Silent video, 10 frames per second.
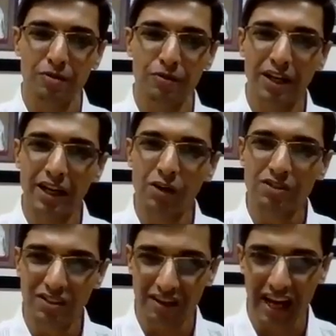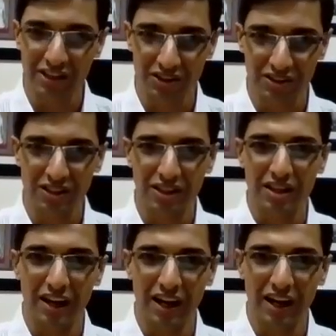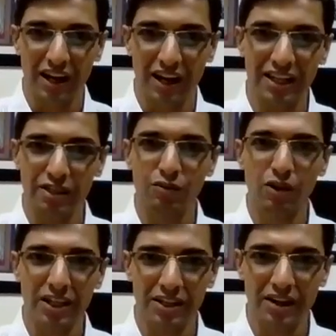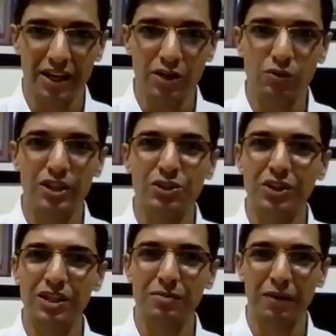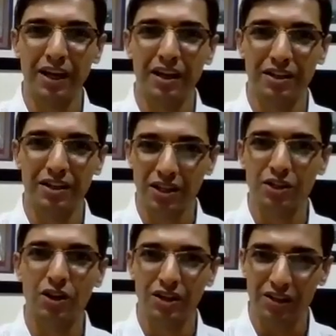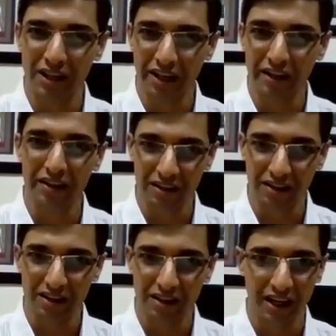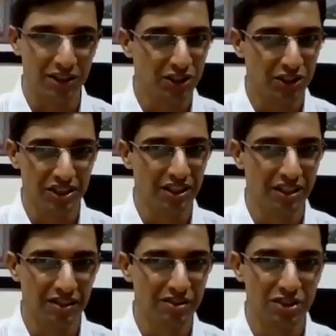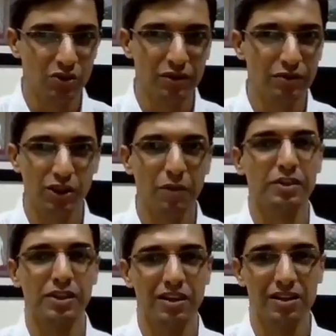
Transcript: figure out Scratch, and that is what I tried to educate my younger daughter, Keren, and she is doing phenomenal.